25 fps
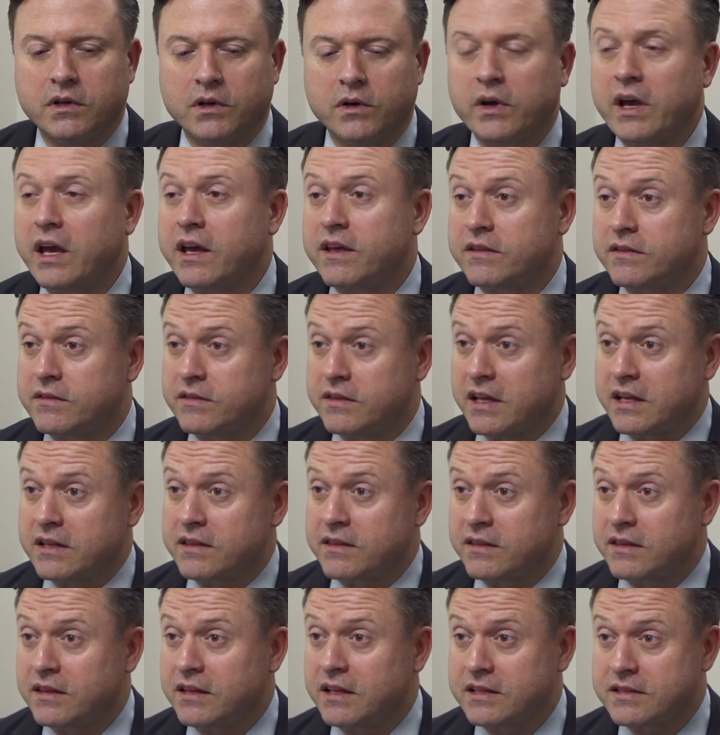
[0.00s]
Okay,
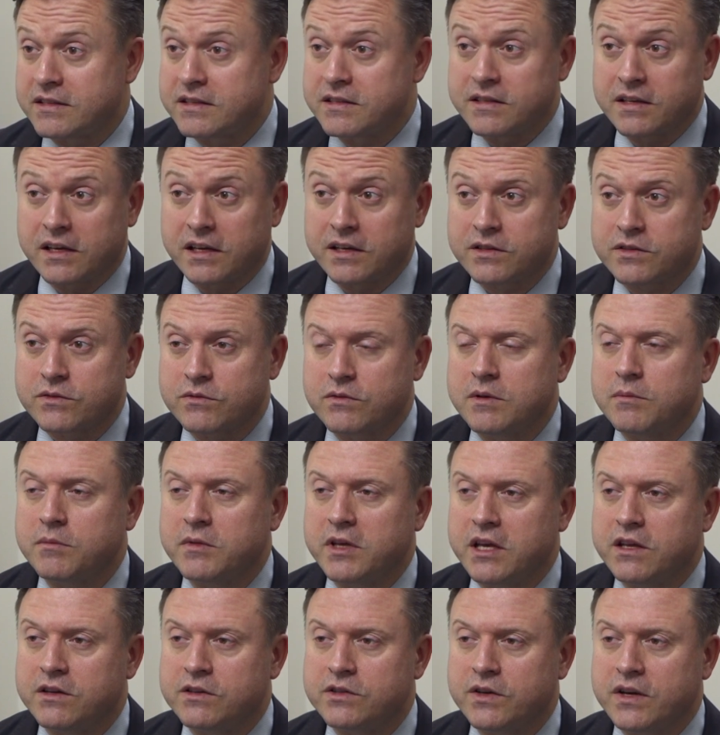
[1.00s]
that's
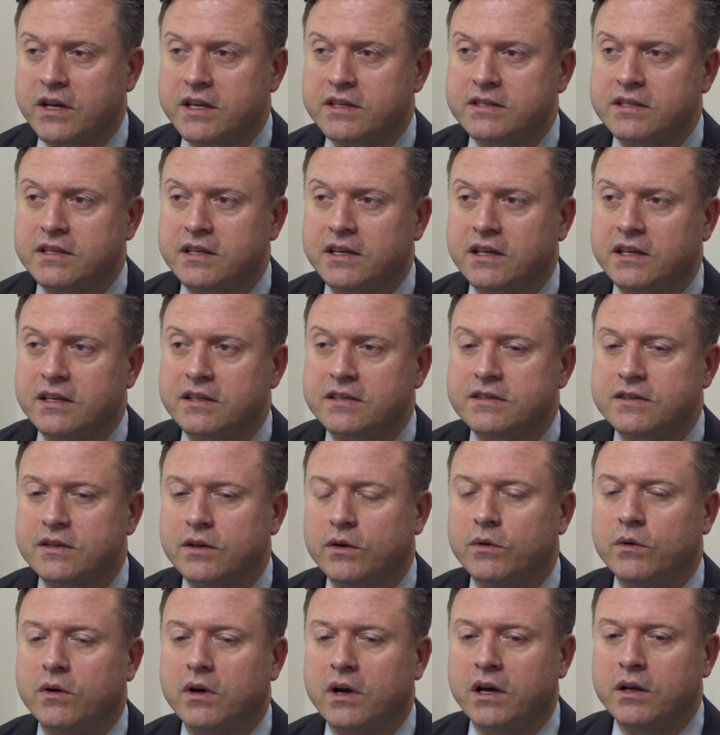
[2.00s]
extremely interesting.
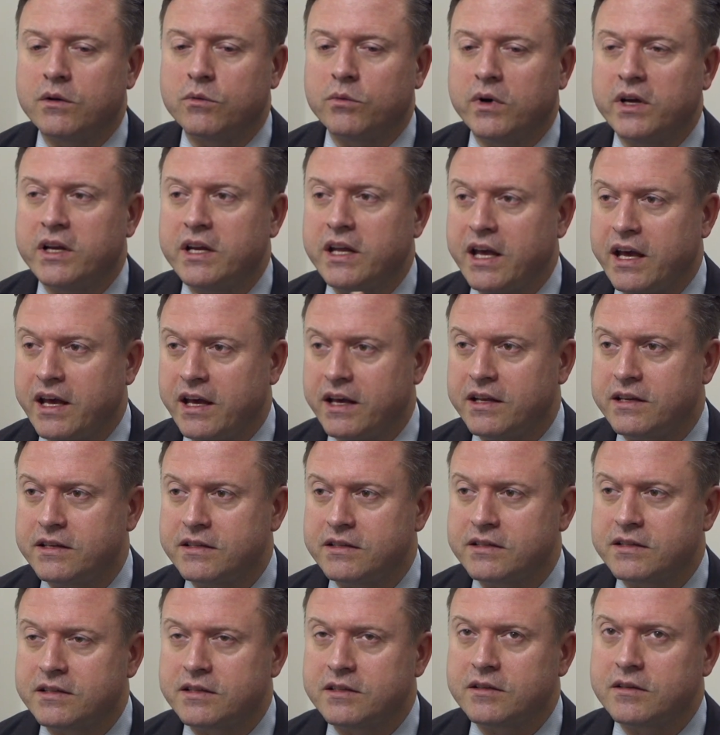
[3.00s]
So on one
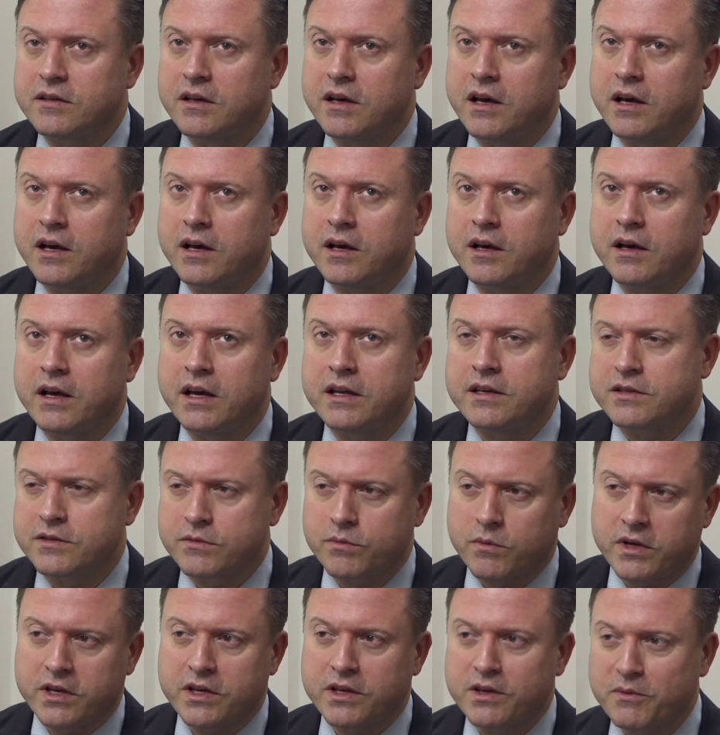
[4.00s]
hand, I
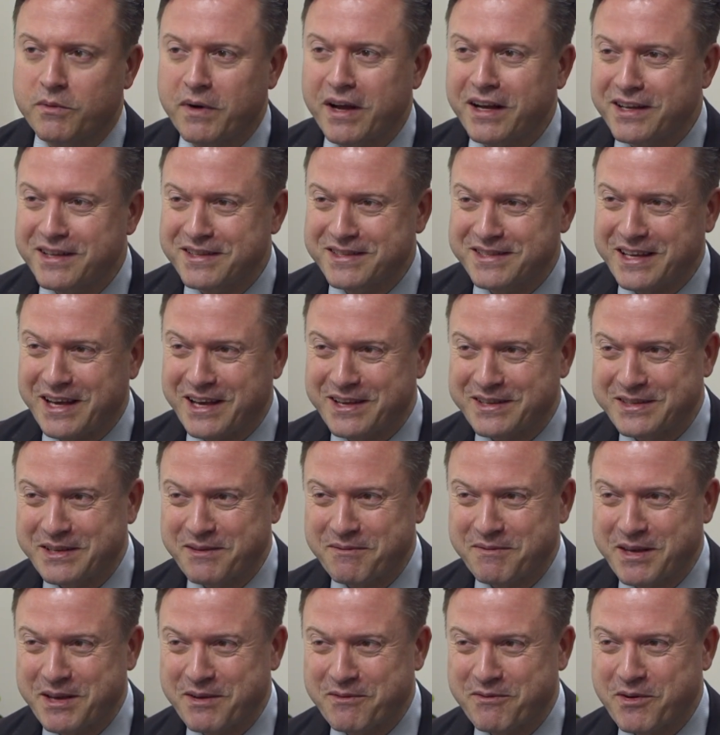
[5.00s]
just want you to reconcile
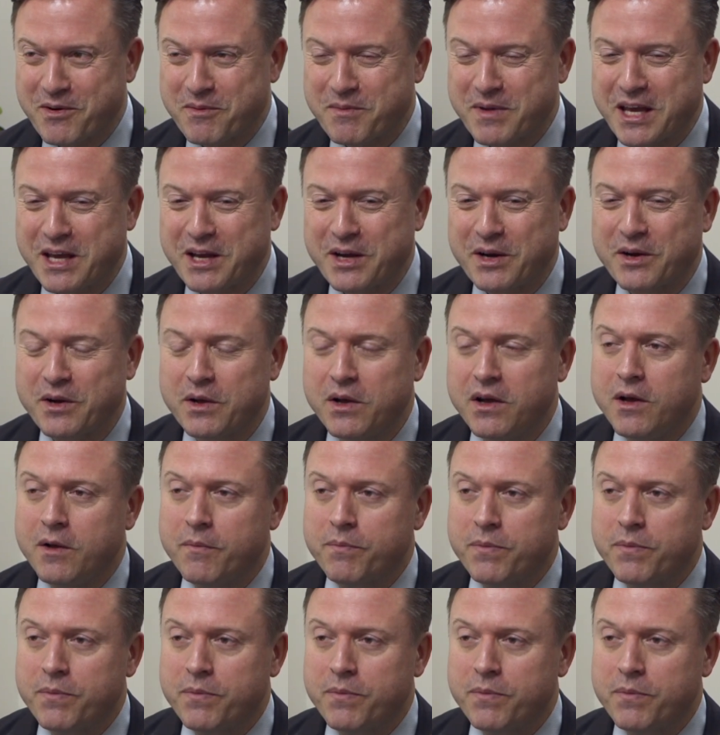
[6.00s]
something for me here.